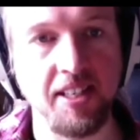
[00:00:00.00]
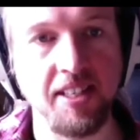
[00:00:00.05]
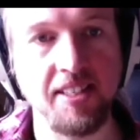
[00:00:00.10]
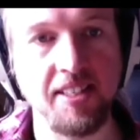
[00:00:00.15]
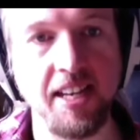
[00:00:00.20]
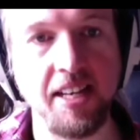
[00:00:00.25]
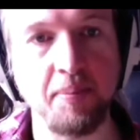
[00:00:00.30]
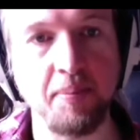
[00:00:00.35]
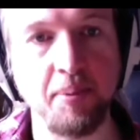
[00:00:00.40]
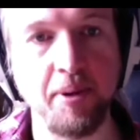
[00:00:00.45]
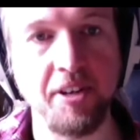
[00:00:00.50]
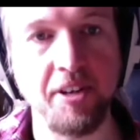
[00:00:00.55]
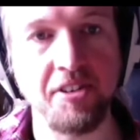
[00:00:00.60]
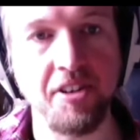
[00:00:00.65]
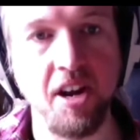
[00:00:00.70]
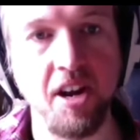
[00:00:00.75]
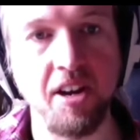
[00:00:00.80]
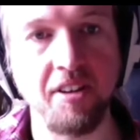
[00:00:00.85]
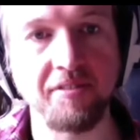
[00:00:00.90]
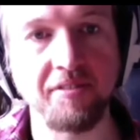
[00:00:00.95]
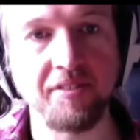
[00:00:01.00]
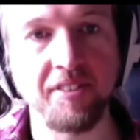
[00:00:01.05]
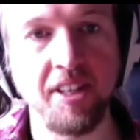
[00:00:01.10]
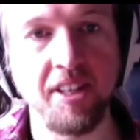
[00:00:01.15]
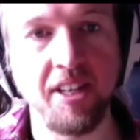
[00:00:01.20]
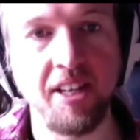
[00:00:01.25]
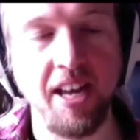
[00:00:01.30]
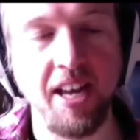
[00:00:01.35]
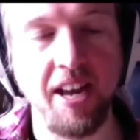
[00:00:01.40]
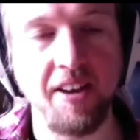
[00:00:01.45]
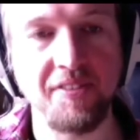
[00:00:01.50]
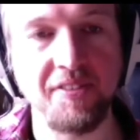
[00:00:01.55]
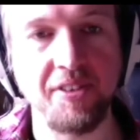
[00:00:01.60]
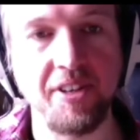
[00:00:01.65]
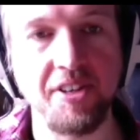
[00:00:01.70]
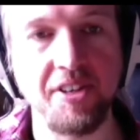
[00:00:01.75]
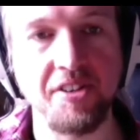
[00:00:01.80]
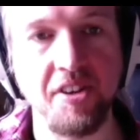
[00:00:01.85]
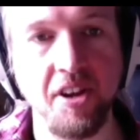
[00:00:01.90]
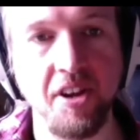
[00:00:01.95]
You take the pressure off after
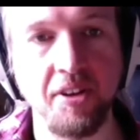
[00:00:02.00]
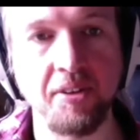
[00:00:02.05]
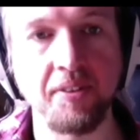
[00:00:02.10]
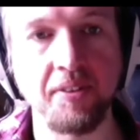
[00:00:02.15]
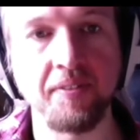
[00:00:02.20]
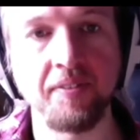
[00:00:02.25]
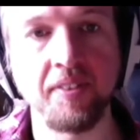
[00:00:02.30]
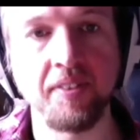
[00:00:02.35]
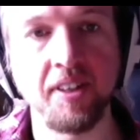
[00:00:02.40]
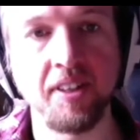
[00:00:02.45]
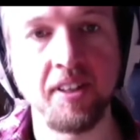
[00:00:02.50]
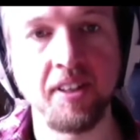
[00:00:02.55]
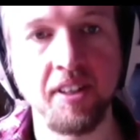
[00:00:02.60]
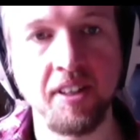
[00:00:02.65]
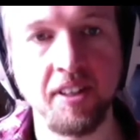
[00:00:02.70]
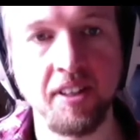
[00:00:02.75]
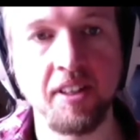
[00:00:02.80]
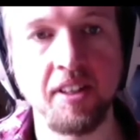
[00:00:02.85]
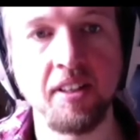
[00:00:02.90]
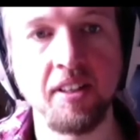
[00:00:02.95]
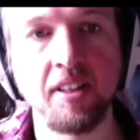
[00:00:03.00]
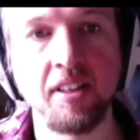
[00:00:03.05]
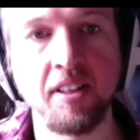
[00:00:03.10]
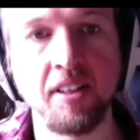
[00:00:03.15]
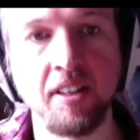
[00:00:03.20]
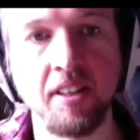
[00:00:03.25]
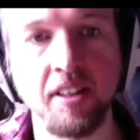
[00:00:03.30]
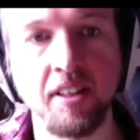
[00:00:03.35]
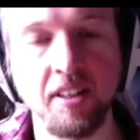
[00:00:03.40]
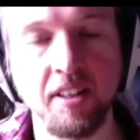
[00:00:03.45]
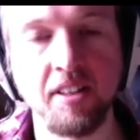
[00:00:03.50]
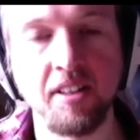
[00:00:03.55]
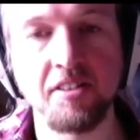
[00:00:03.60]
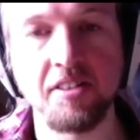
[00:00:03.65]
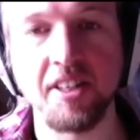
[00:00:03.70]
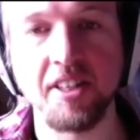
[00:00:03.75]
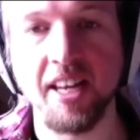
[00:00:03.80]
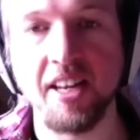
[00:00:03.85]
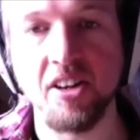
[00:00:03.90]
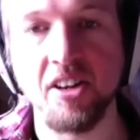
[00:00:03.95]
each note to
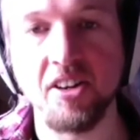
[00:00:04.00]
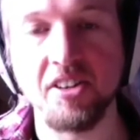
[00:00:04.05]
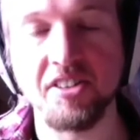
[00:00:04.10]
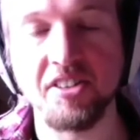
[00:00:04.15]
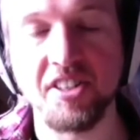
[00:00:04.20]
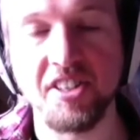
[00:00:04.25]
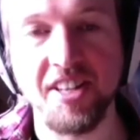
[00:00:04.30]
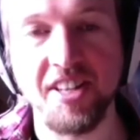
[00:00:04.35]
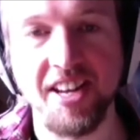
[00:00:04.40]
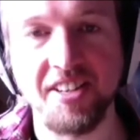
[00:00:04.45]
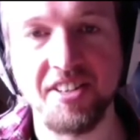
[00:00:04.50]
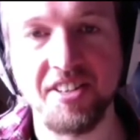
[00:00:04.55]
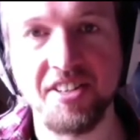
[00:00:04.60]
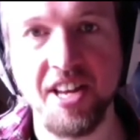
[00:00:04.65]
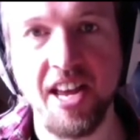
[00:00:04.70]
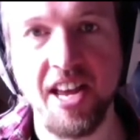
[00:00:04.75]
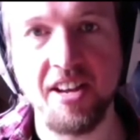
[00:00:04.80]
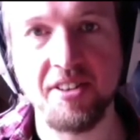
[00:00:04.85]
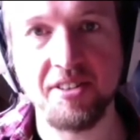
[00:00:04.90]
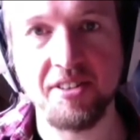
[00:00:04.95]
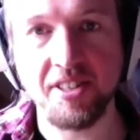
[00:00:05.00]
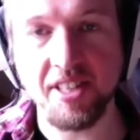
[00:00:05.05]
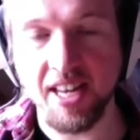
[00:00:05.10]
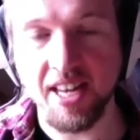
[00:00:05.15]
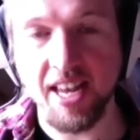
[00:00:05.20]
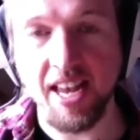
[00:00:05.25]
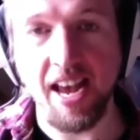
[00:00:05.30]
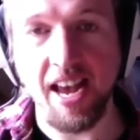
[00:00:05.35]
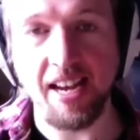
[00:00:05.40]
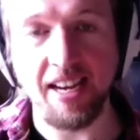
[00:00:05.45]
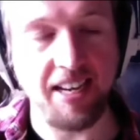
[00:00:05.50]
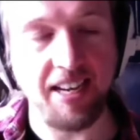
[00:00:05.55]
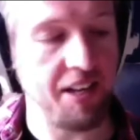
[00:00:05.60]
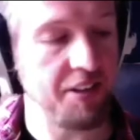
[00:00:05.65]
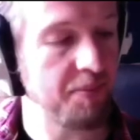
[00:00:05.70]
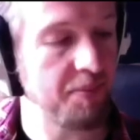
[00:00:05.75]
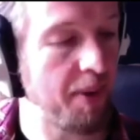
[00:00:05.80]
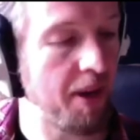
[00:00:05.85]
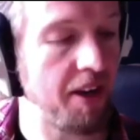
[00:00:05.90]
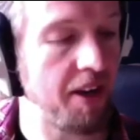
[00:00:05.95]
get a nice detached sound. And the
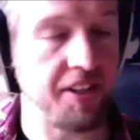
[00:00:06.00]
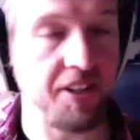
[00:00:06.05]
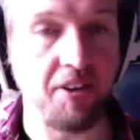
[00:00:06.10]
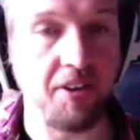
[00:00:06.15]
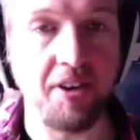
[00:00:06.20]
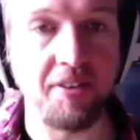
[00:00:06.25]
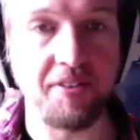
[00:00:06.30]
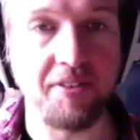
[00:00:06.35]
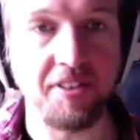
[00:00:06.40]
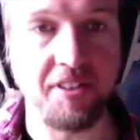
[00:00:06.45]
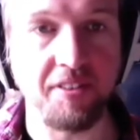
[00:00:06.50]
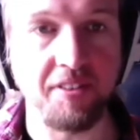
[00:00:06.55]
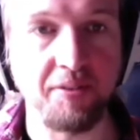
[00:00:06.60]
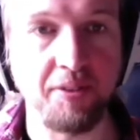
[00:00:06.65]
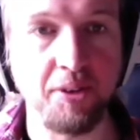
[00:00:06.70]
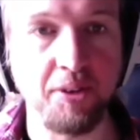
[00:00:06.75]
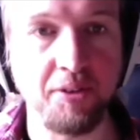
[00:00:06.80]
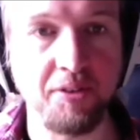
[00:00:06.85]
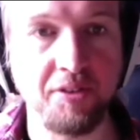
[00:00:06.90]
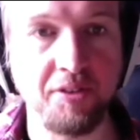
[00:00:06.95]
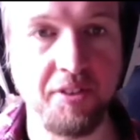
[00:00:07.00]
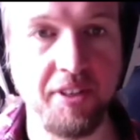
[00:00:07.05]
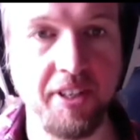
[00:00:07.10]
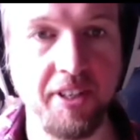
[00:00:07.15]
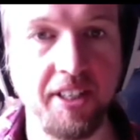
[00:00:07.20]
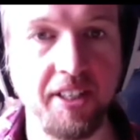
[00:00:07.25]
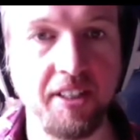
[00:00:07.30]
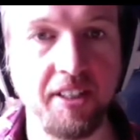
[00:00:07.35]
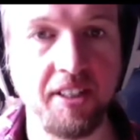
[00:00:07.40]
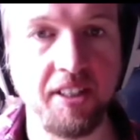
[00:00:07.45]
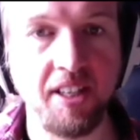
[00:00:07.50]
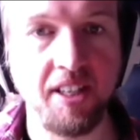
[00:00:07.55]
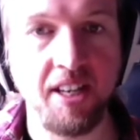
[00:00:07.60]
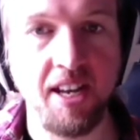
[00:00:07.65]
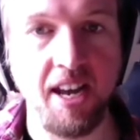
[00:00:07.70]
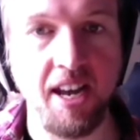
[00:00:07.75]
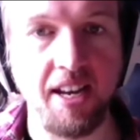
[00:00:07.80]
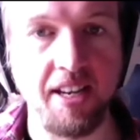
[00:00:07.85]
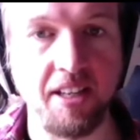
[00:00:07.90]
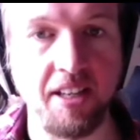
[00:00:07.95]
last part, you go over to the fourth string
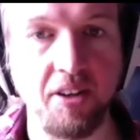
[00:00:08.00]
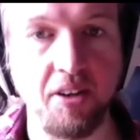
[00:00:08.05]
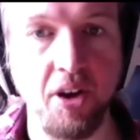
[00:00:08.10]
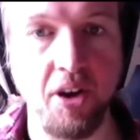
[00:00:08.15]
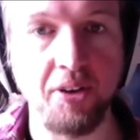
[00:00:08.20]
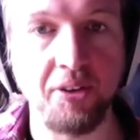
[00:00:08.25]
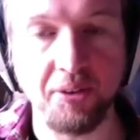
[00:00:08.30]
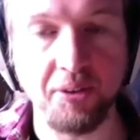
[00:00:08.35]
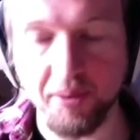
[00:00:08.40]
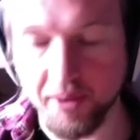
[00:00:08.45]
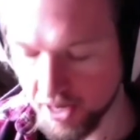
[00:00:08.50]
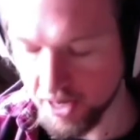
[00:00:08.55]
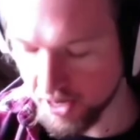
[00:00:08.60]
and you go 030.